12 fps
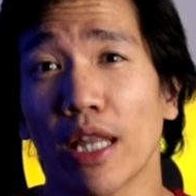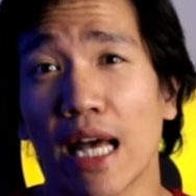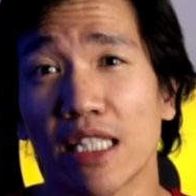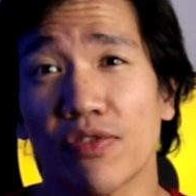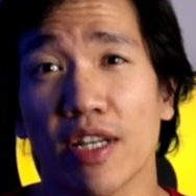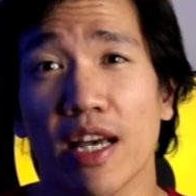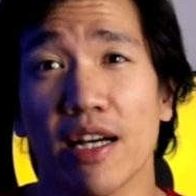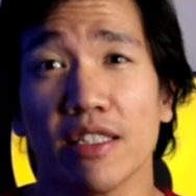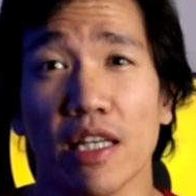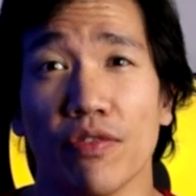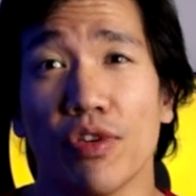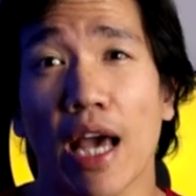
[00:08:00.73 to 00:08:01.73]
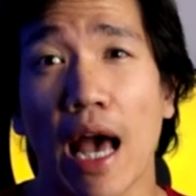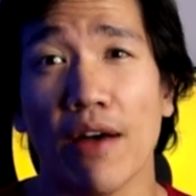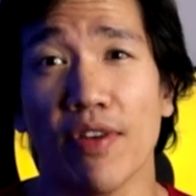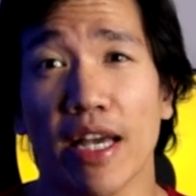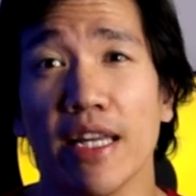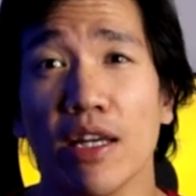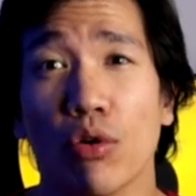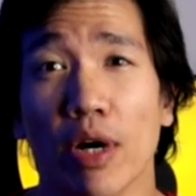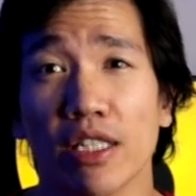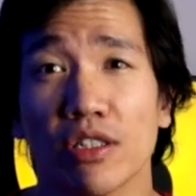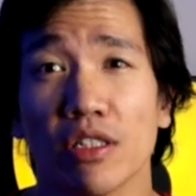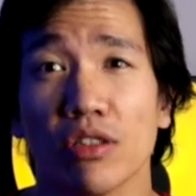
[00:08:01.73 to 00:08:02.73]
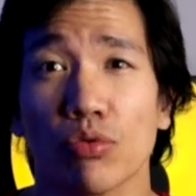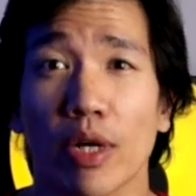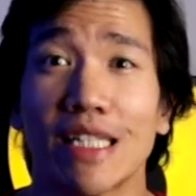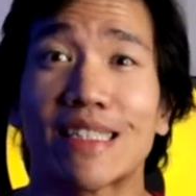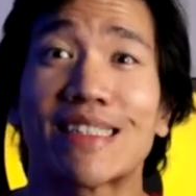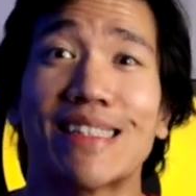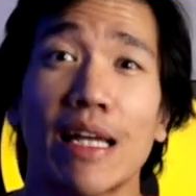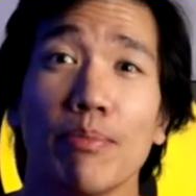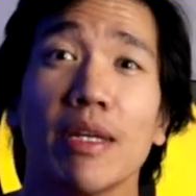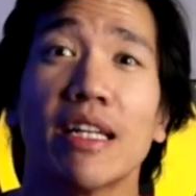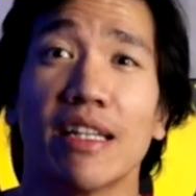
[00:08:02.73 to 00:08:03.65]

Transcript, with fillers: one last thing, guys, if you have any questions, right, send me an